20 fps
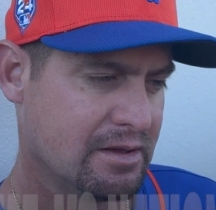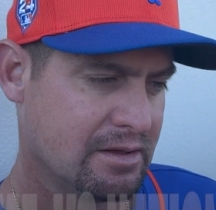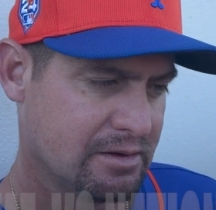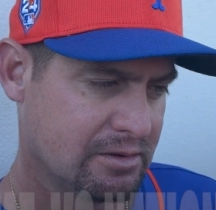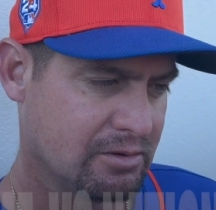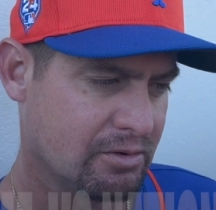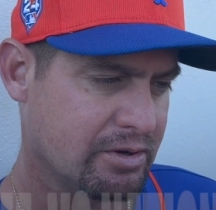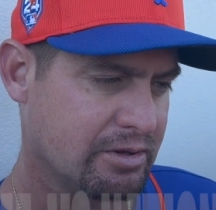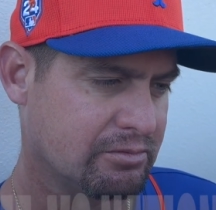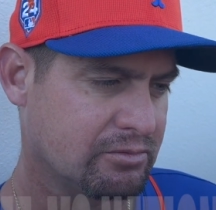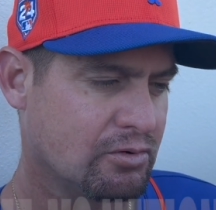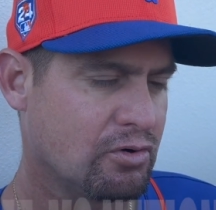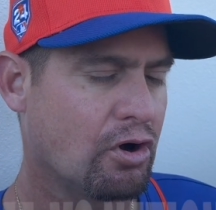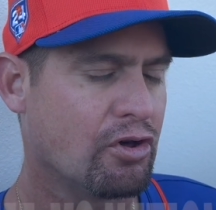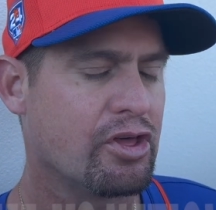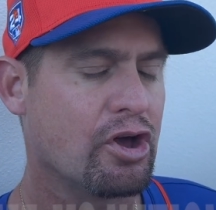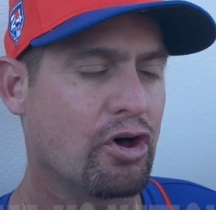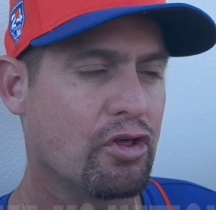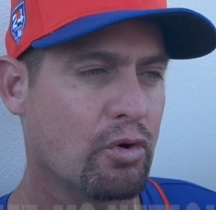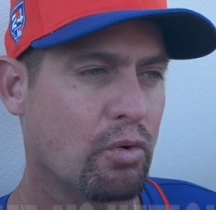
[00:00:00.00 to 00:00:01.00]
to, to go
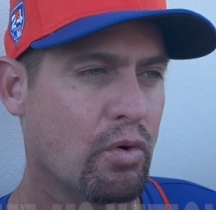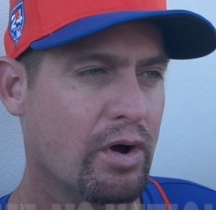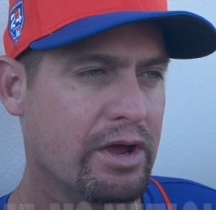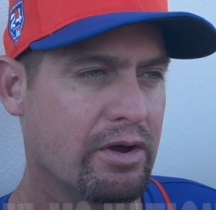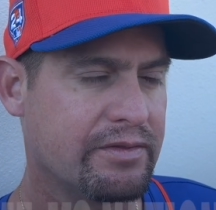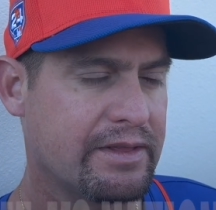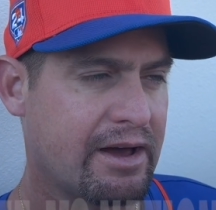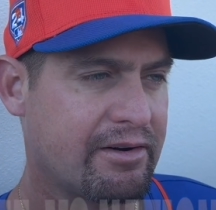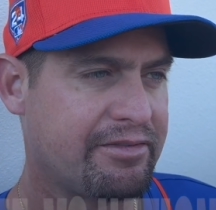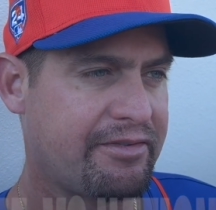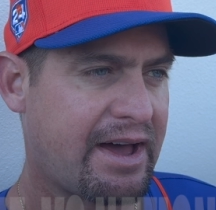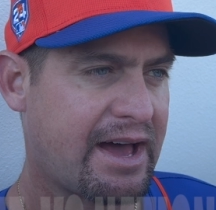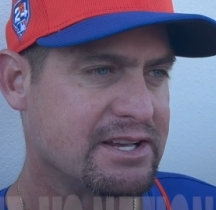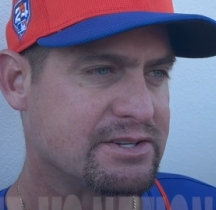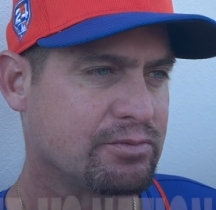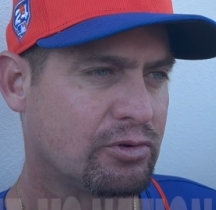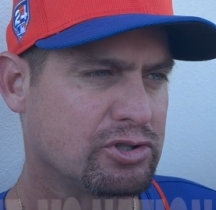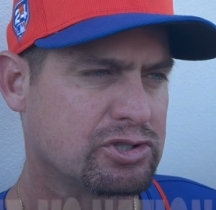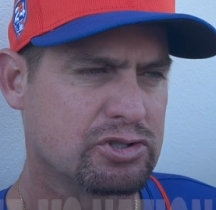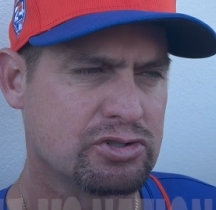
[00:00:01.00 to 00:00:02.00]
the other way on that
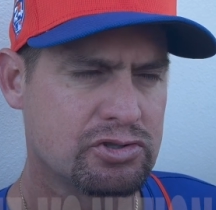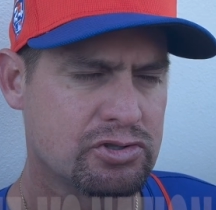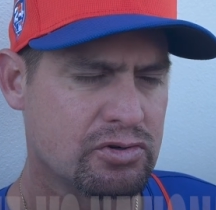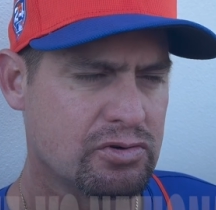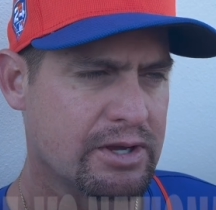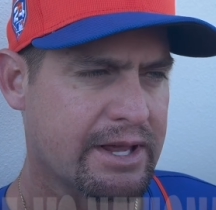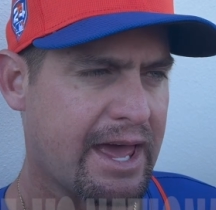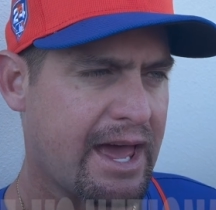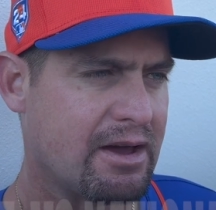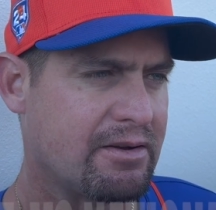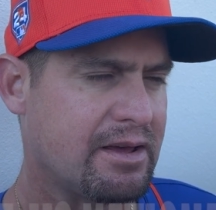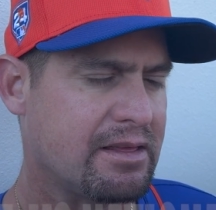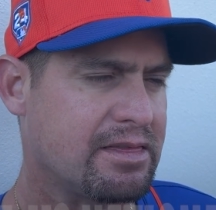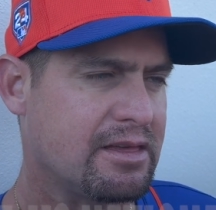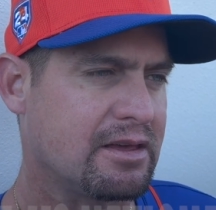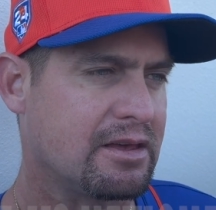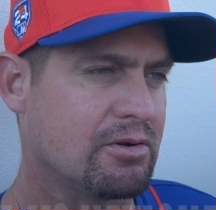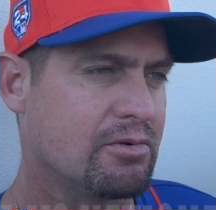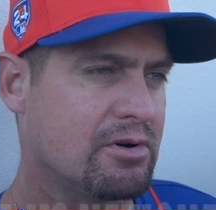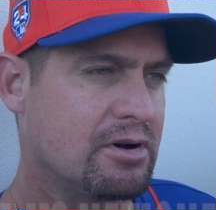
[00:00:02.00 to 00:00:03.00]
fastball two-two count, I
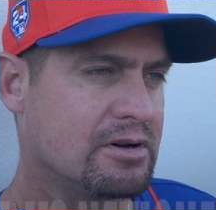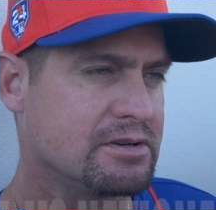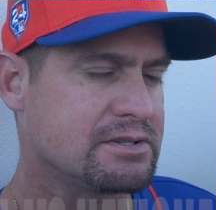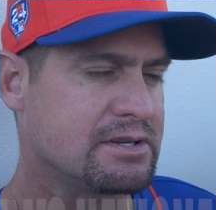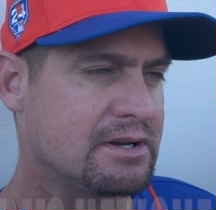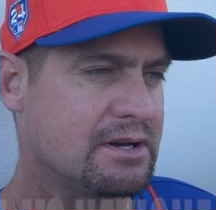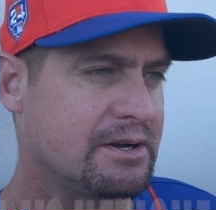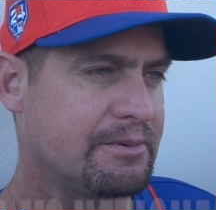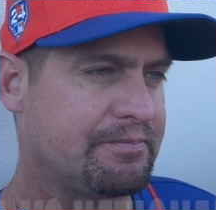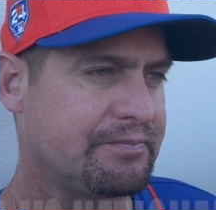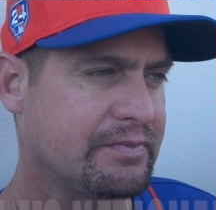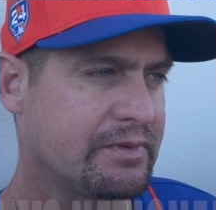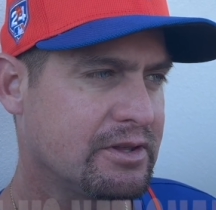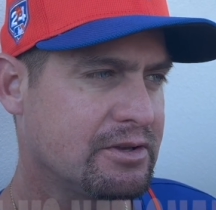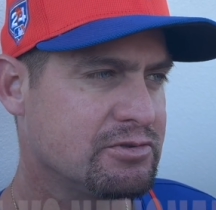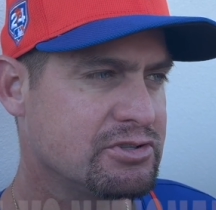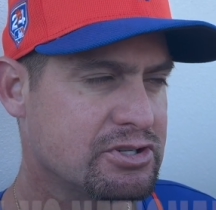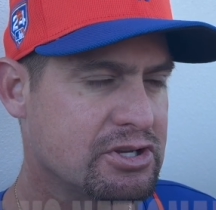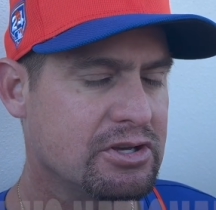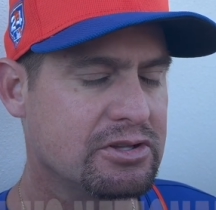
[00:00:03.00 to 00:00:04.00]
think he was uh, it
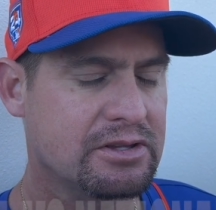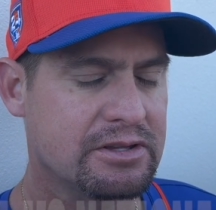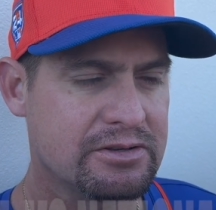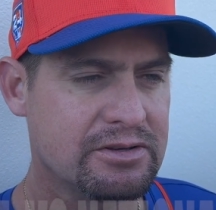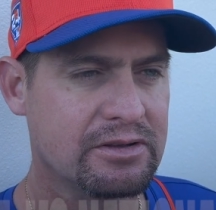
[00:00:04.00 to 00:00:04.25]
was good.